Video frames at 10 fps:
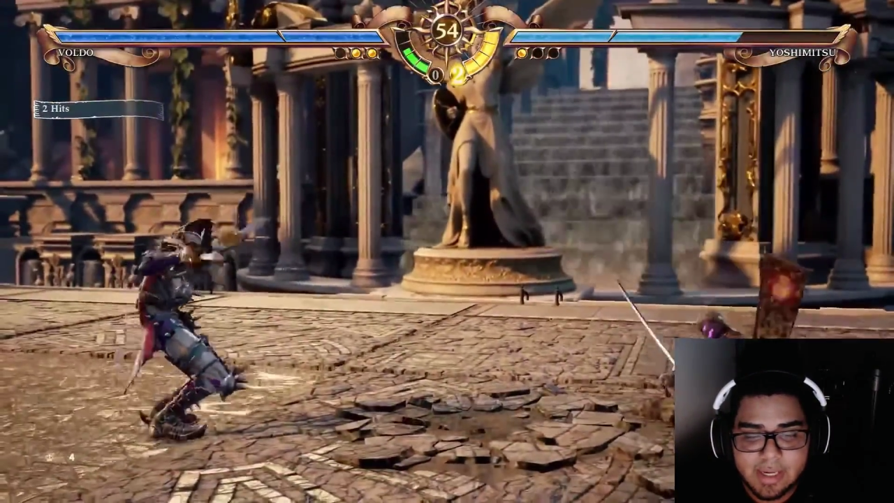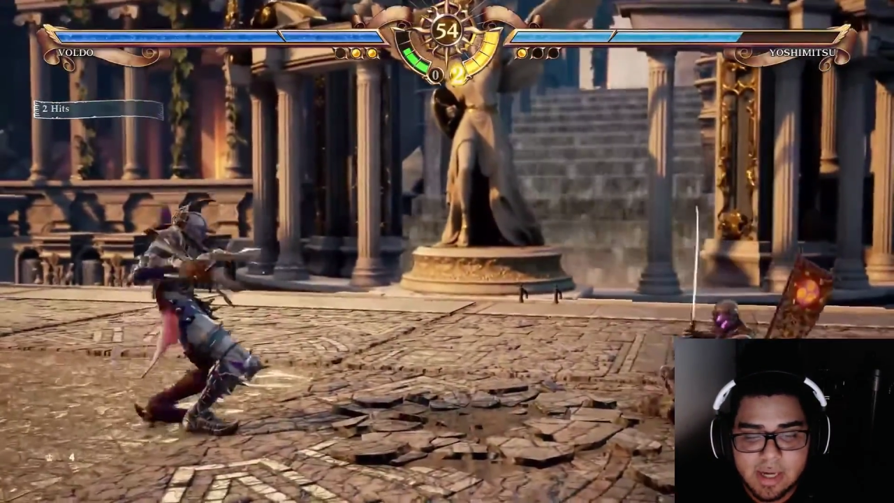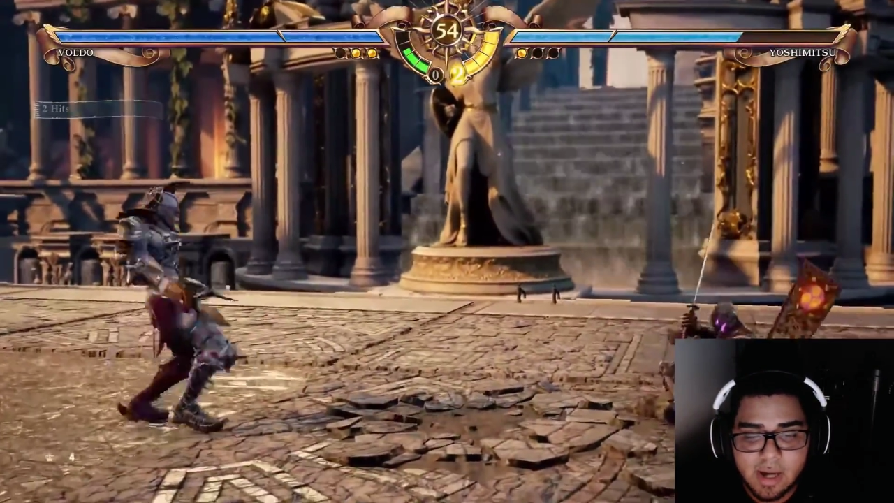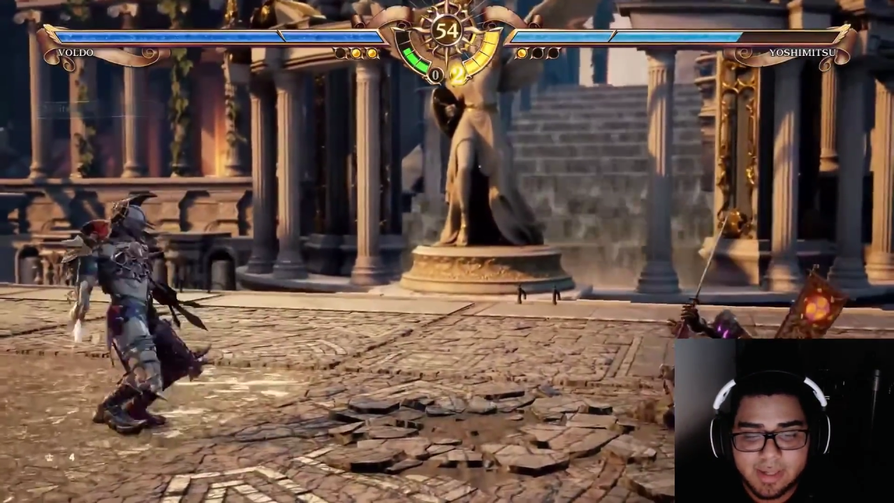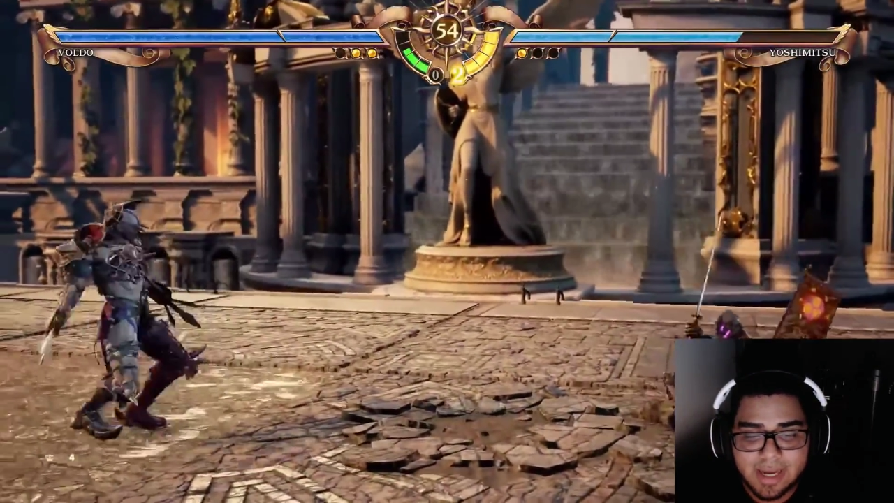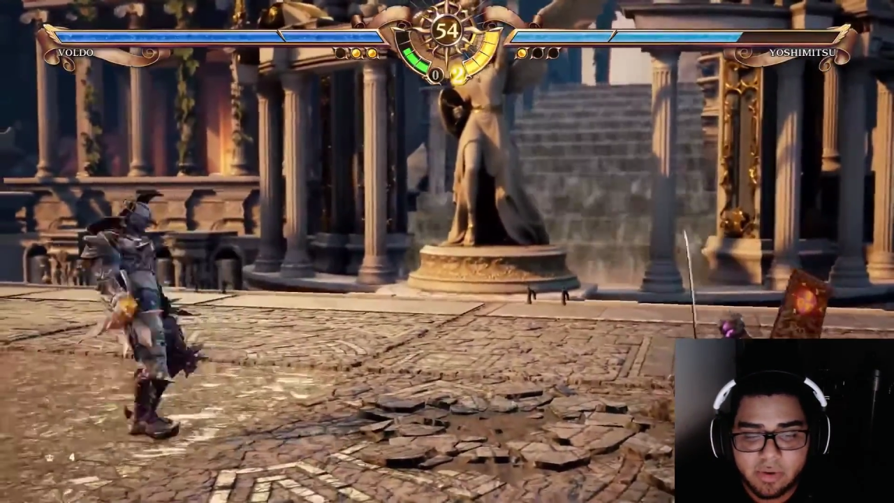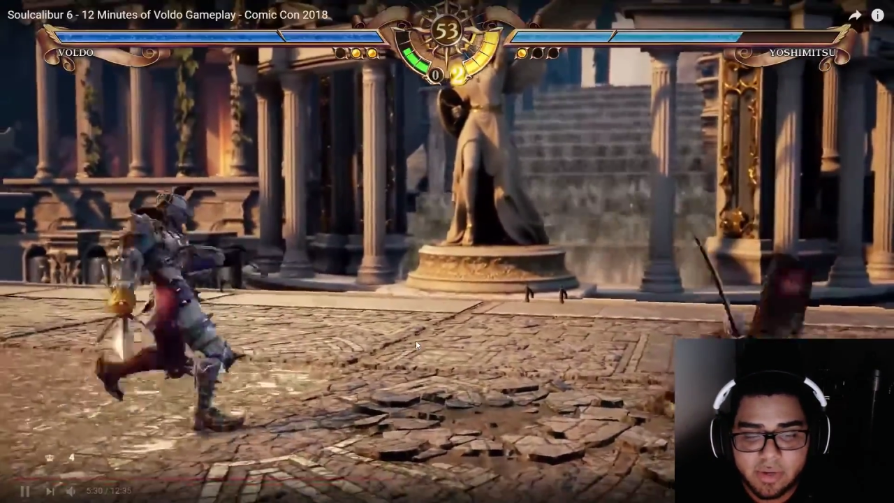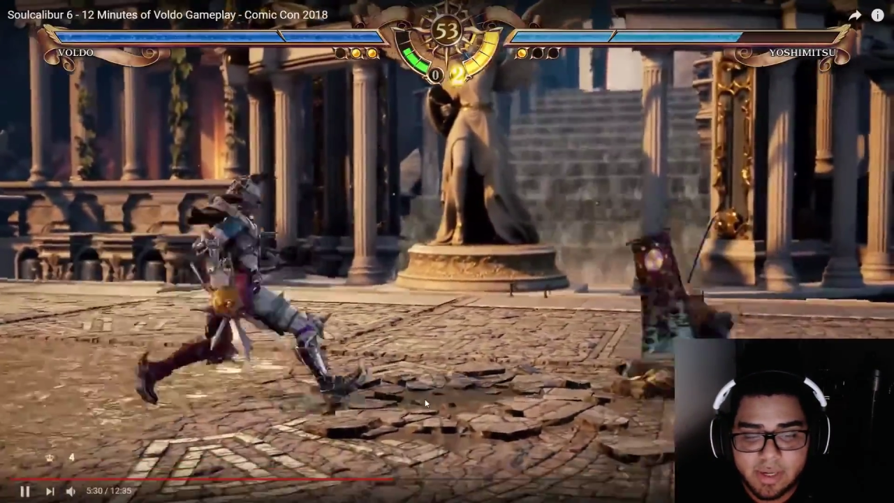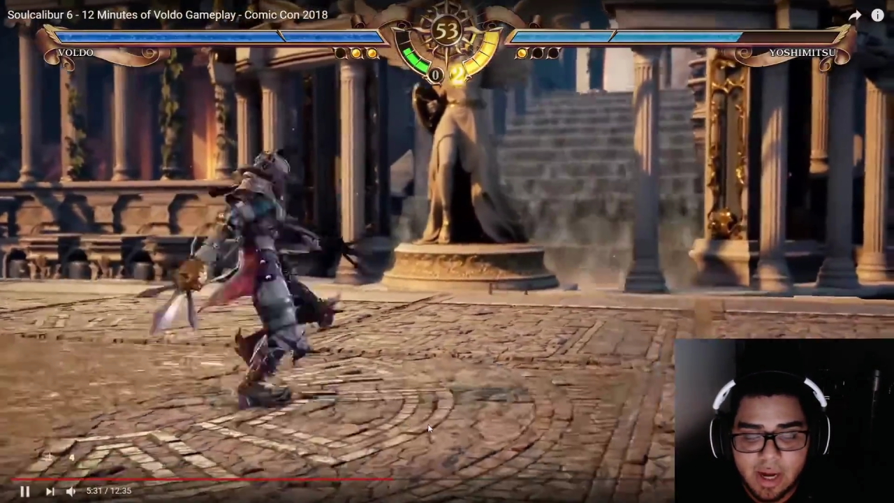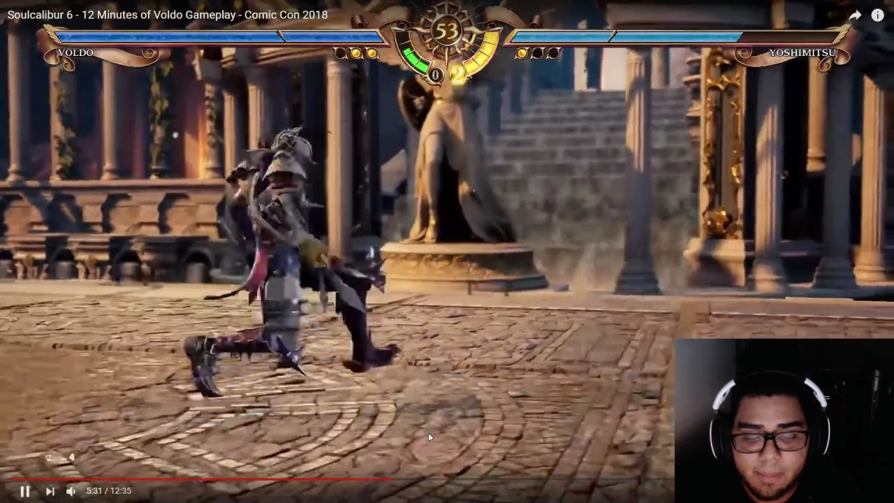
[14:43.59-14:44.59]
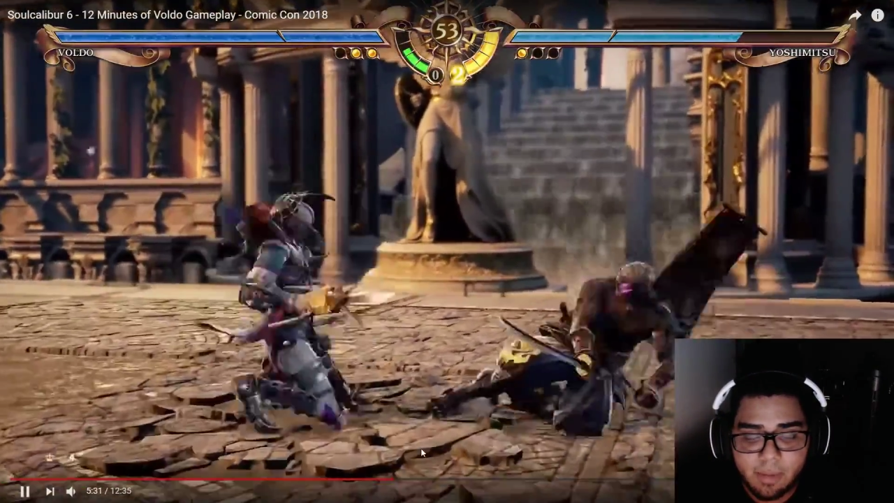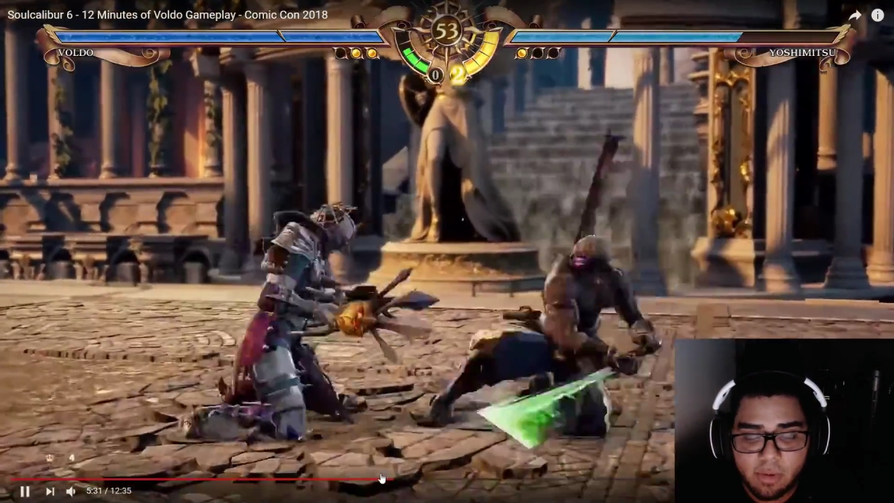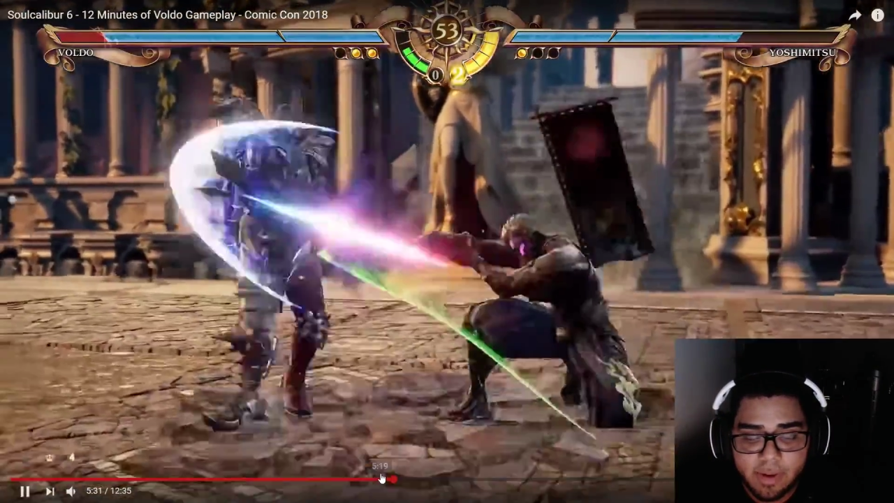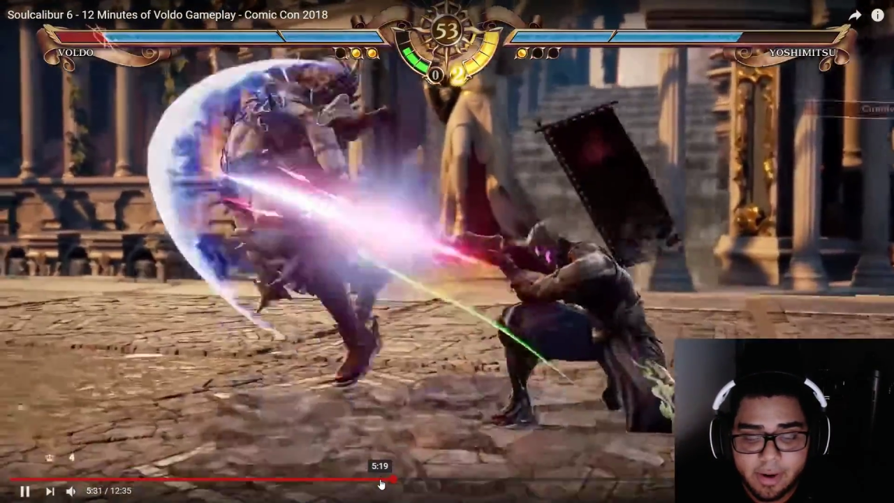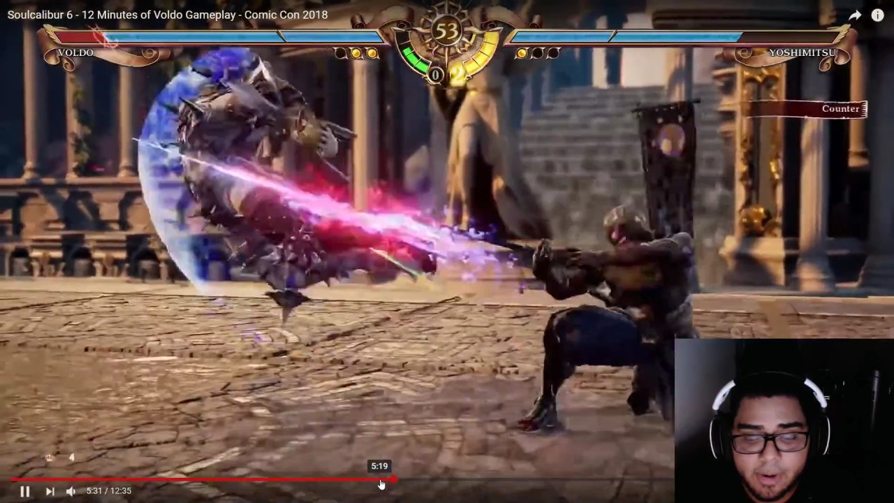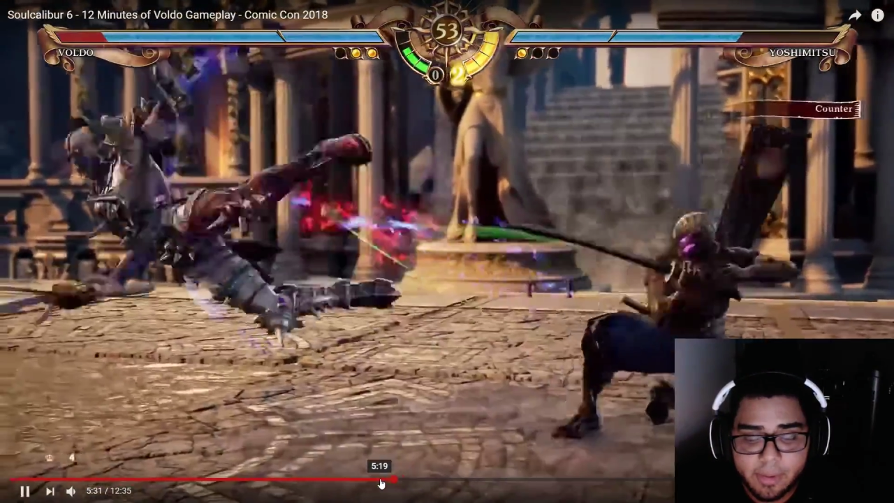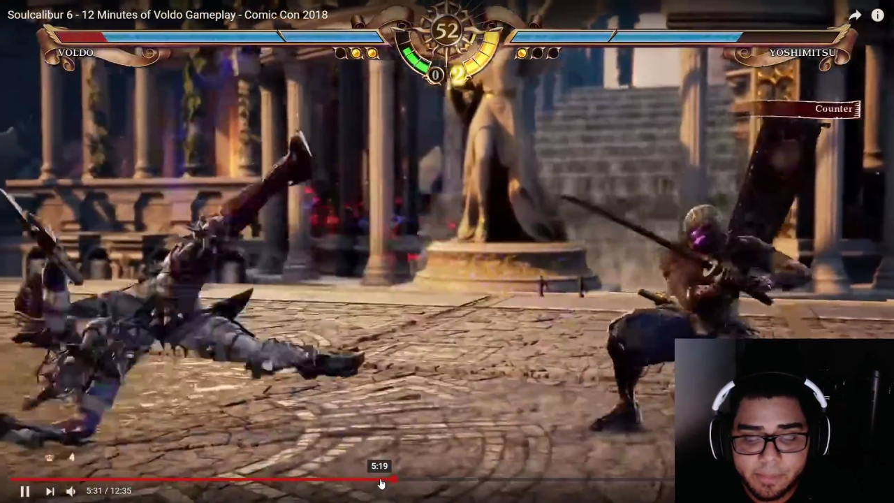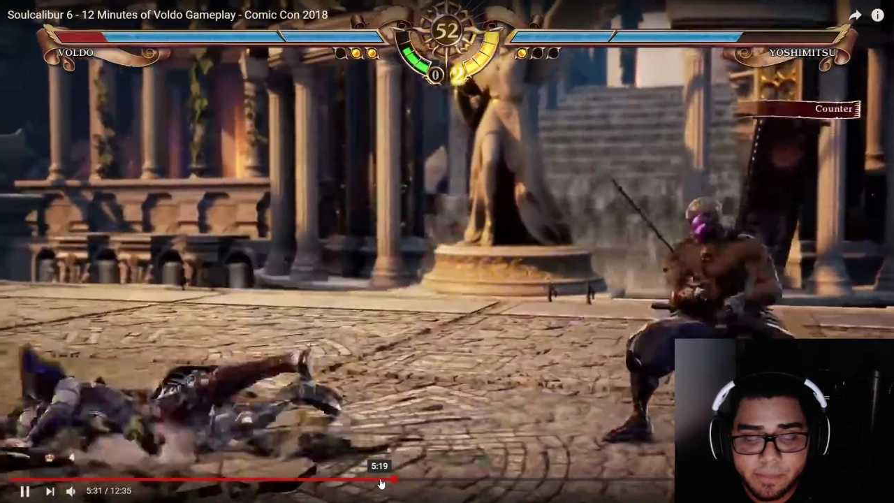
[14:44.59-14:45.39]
non-counter hit combo there.